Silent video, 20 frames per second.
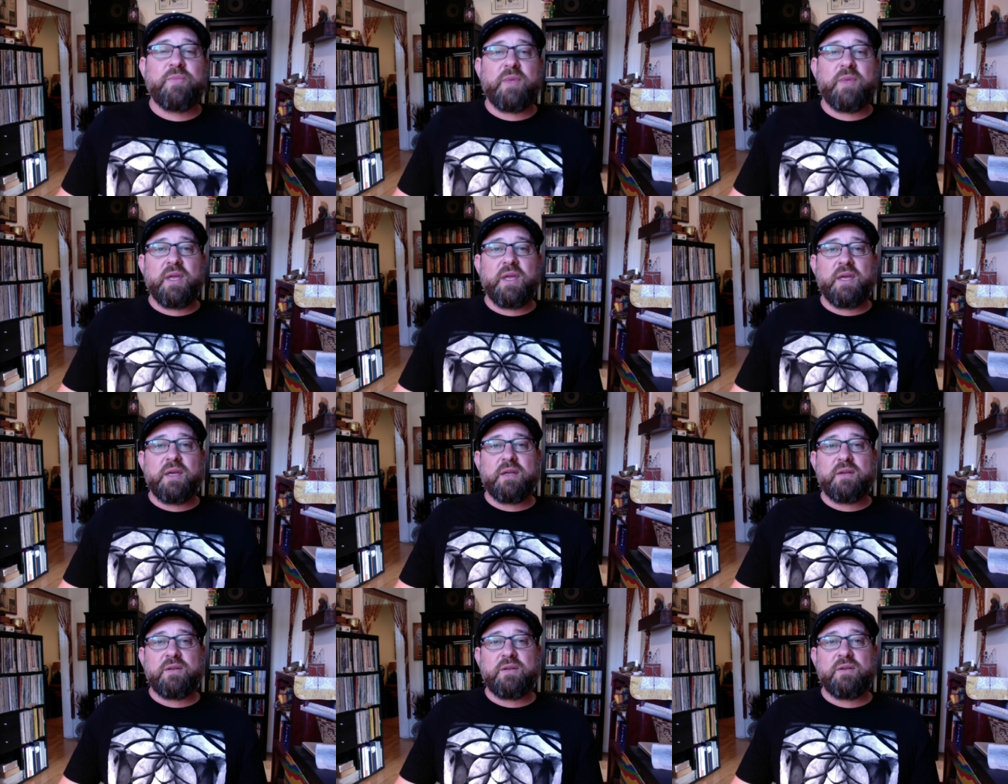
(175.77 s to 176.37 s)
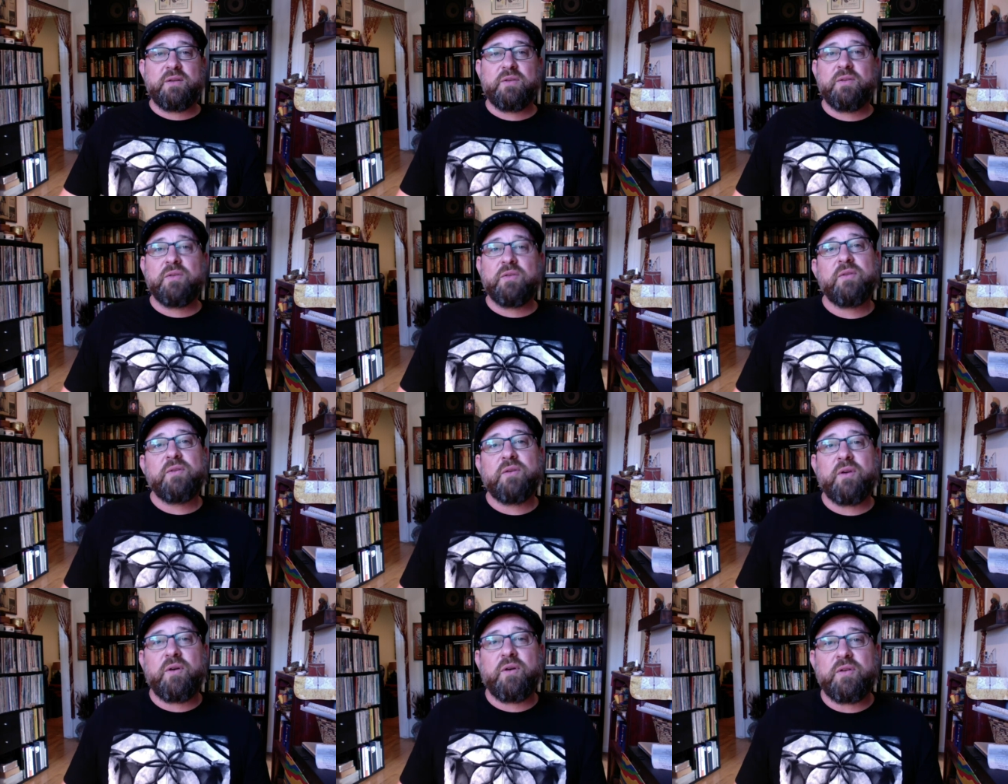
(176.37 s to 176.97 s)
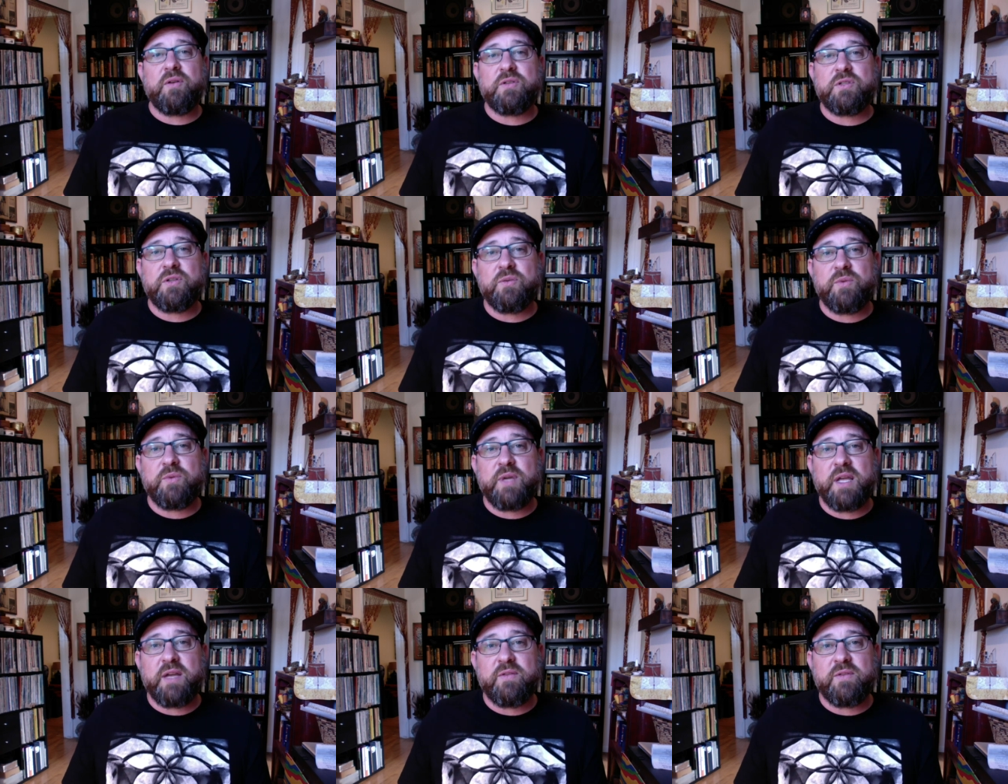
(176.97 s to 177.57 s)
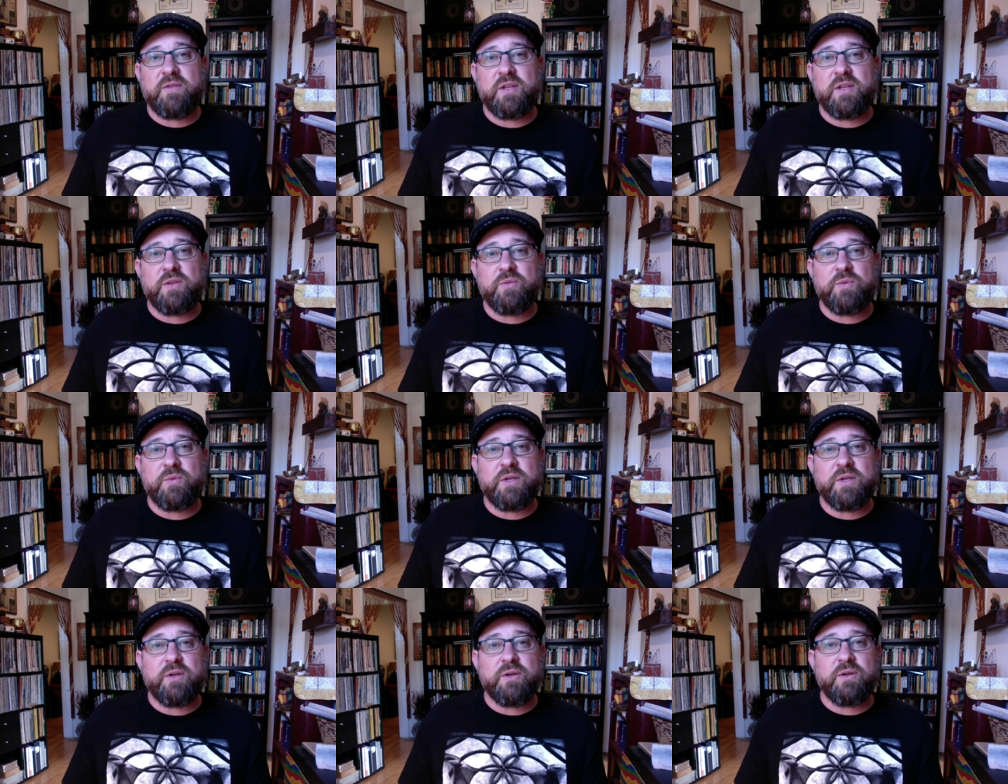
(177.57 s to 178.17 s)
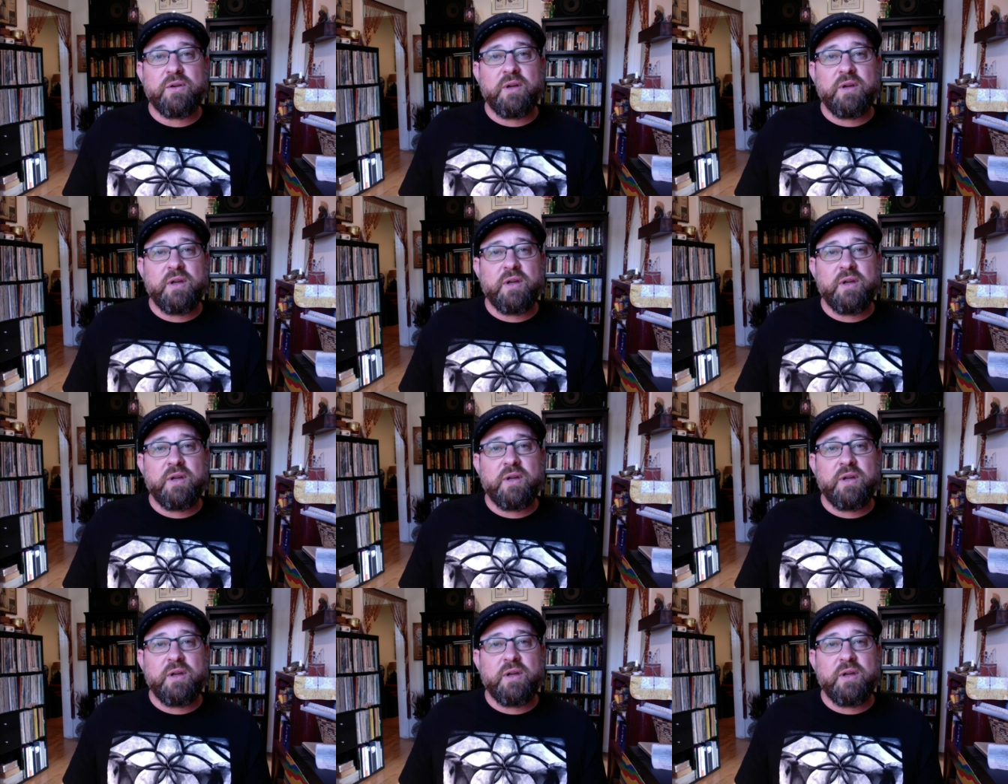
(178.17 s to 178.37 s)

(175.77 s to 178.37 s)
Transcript: And also, we have another reader